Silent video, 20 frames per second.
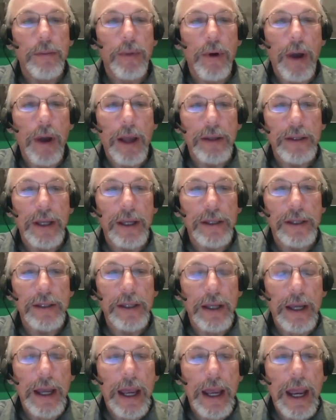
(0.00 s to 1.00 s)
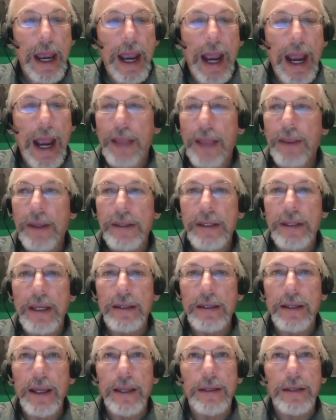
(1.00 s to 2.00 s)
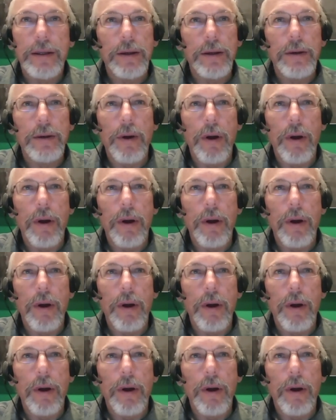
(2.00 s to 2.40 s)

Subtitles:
process. And this can lead to,